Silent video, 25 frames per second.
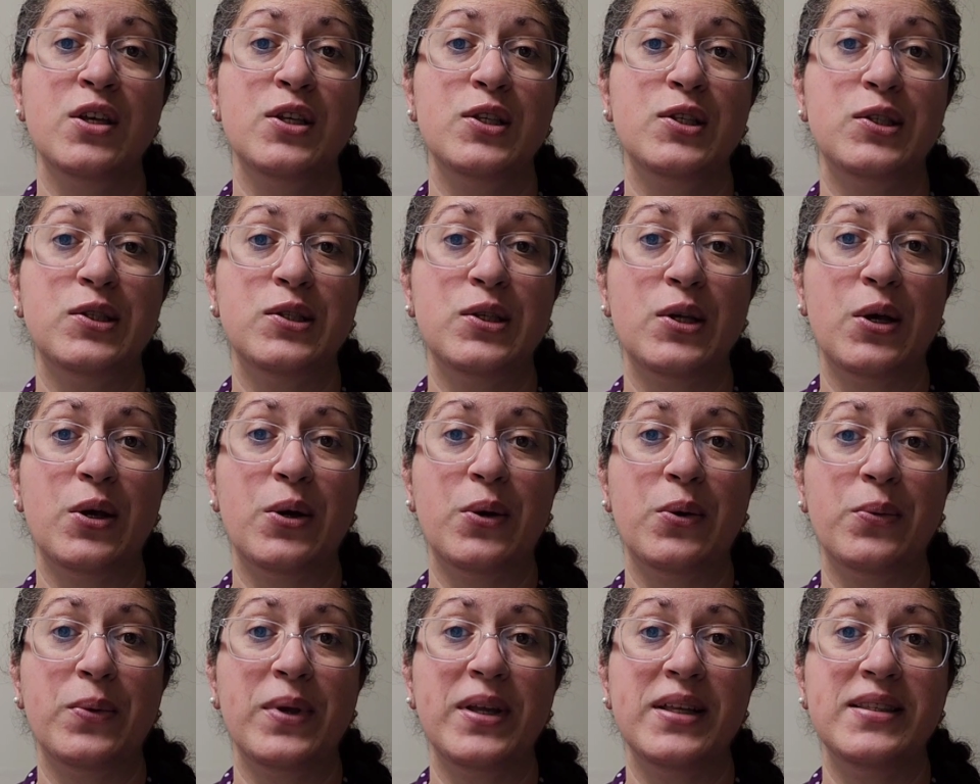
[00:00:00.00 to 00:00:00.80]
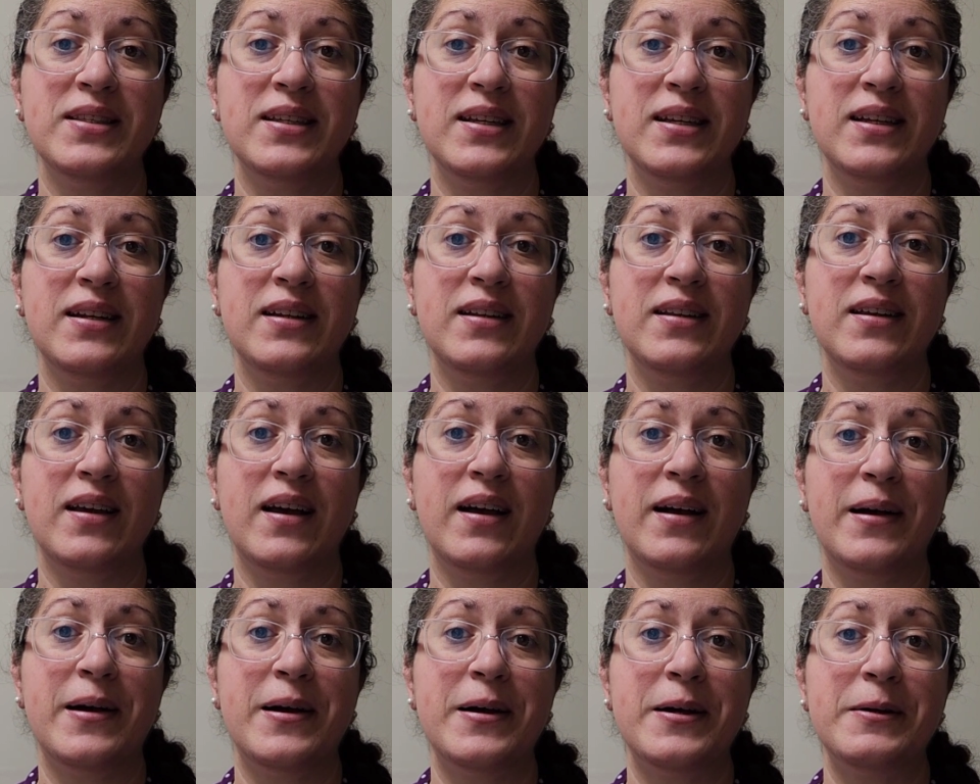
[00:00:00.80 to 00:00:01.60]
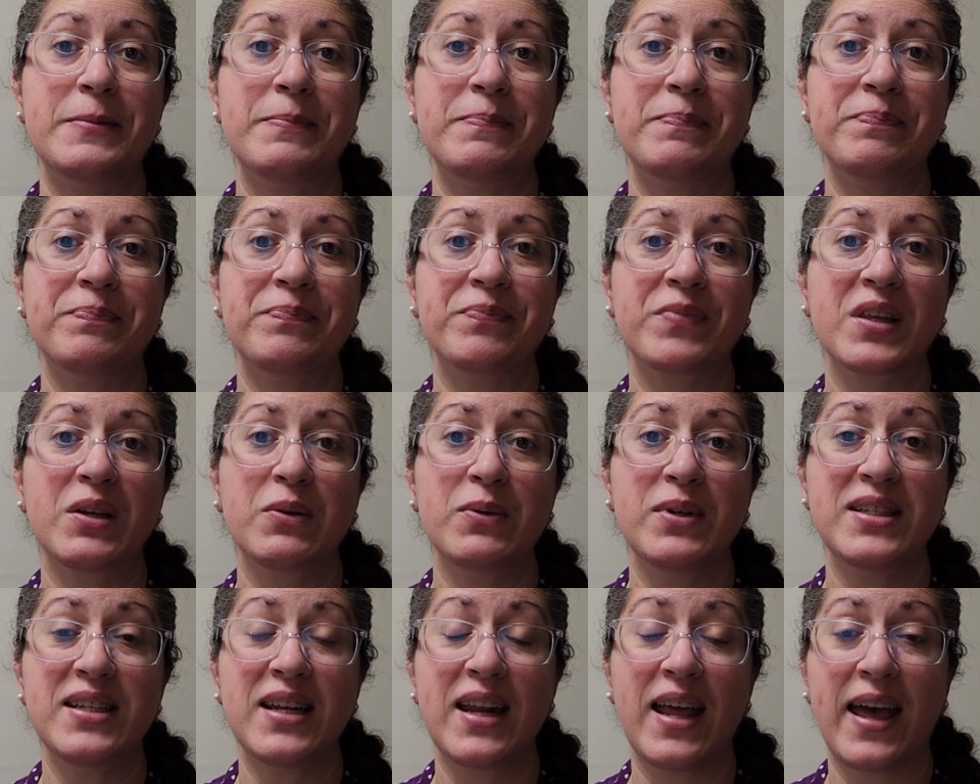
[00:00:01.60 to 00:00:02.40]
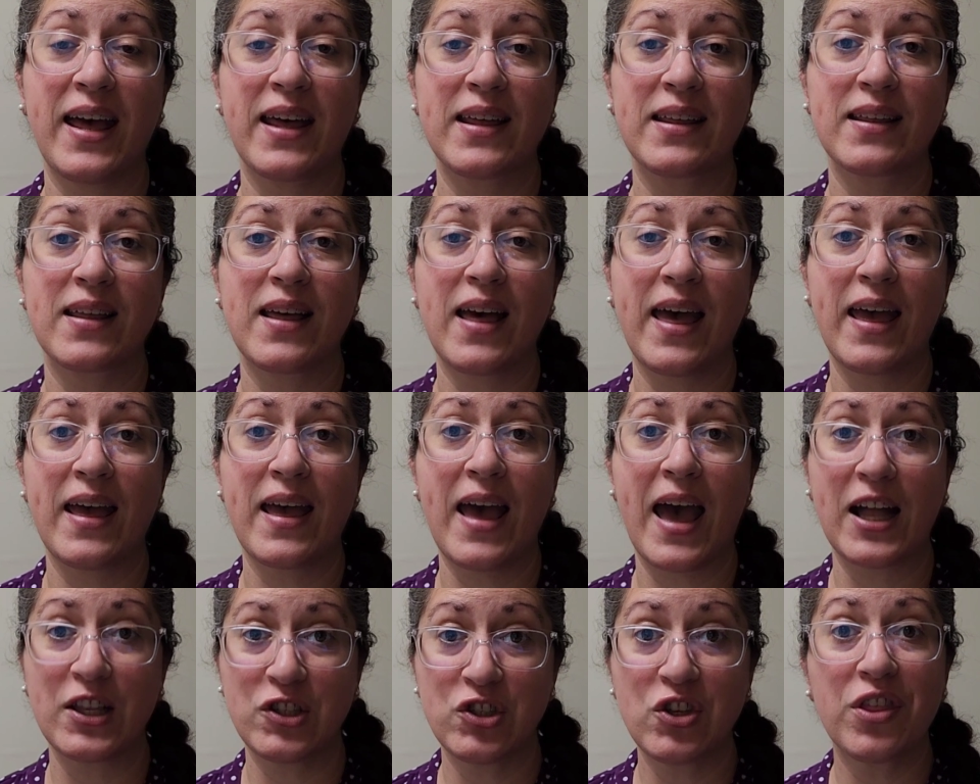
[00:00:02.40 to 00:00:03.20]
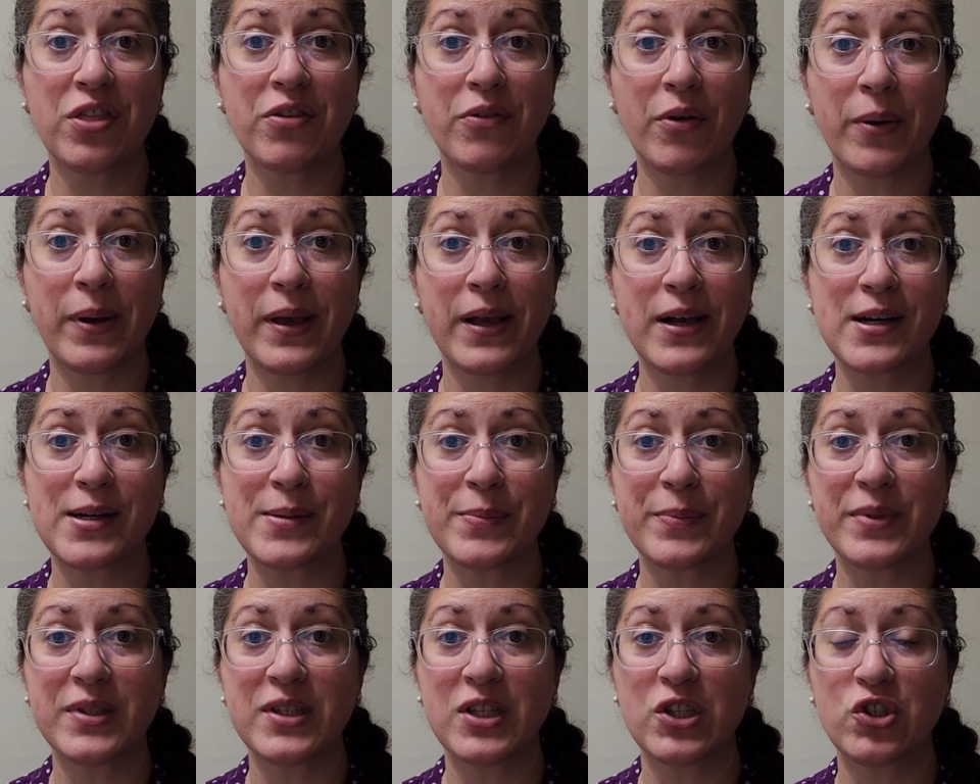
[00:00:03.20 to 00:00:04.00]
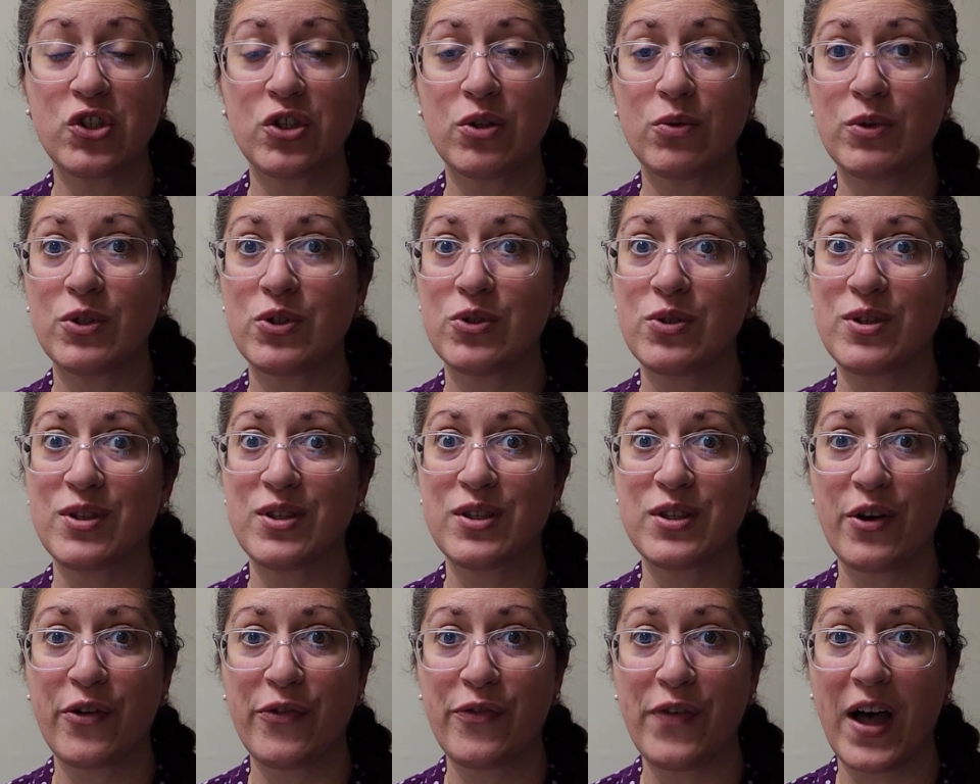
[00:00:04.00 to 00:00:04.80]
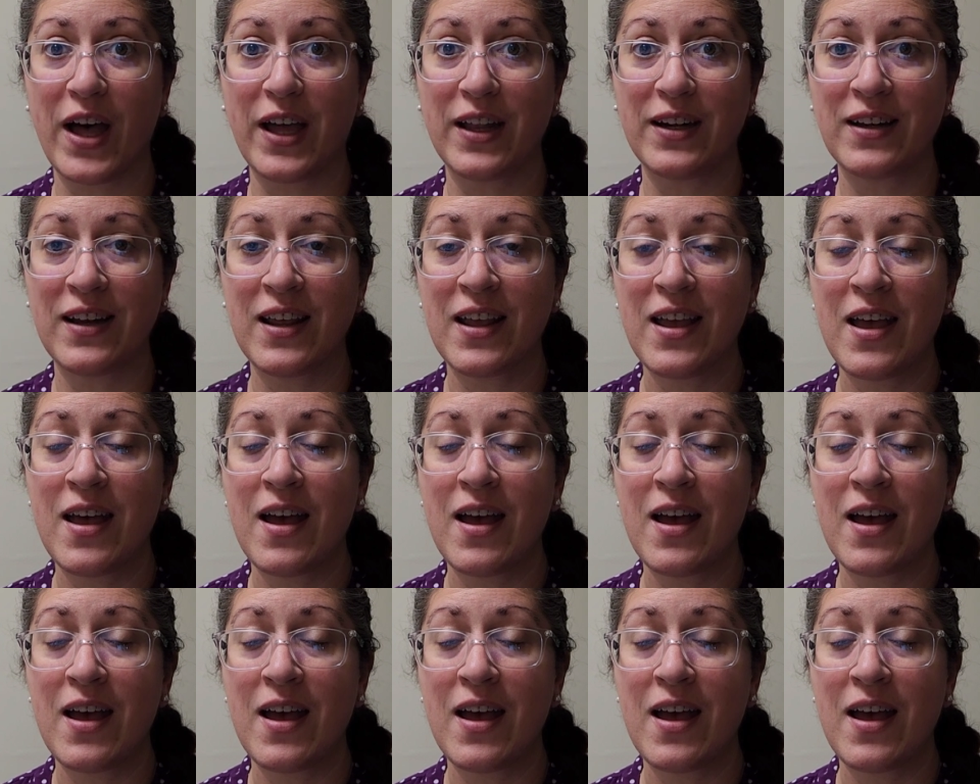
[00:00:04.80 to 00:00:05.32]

So we did a hatchet throwing competition, which was so fun.